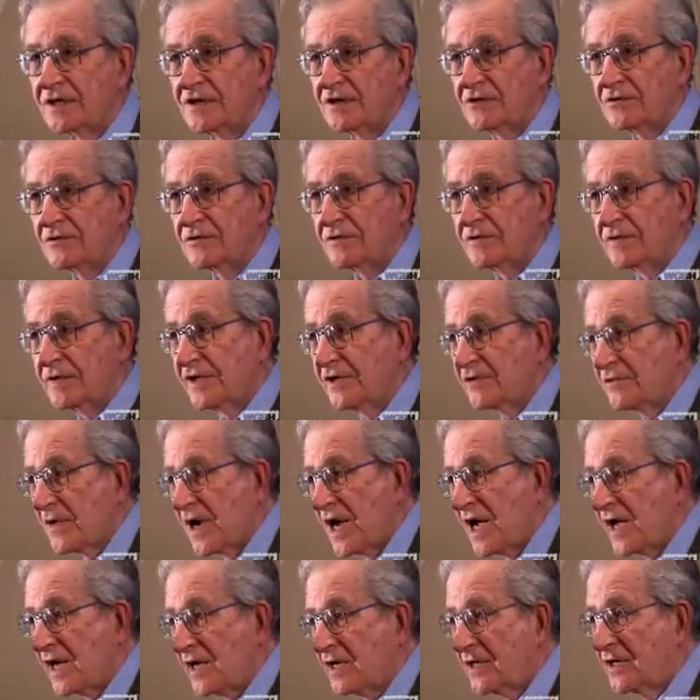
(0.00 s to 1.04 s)
to
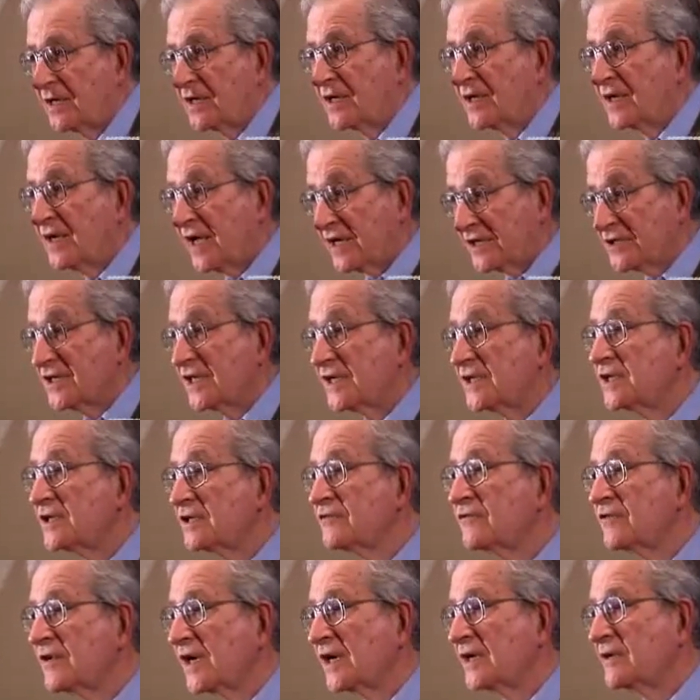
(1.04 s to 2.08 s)
Iraq. Actually, I
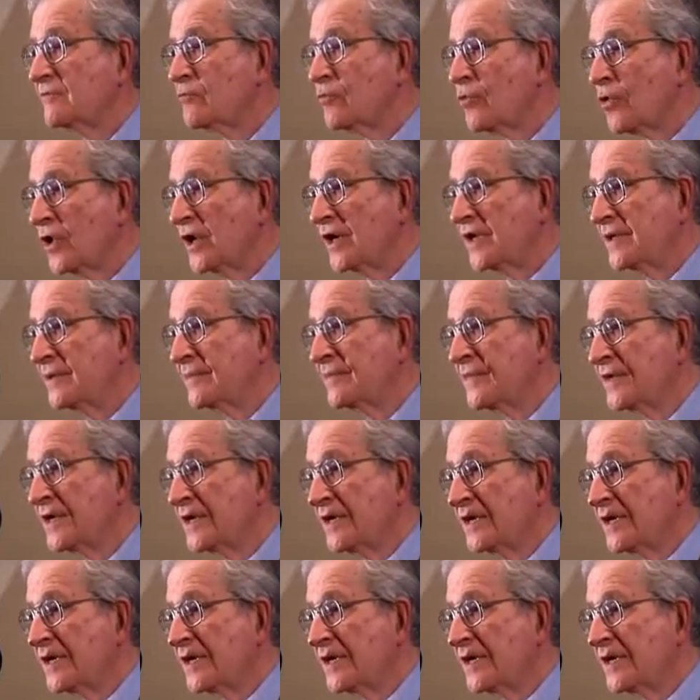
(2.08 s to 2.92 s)
did find one.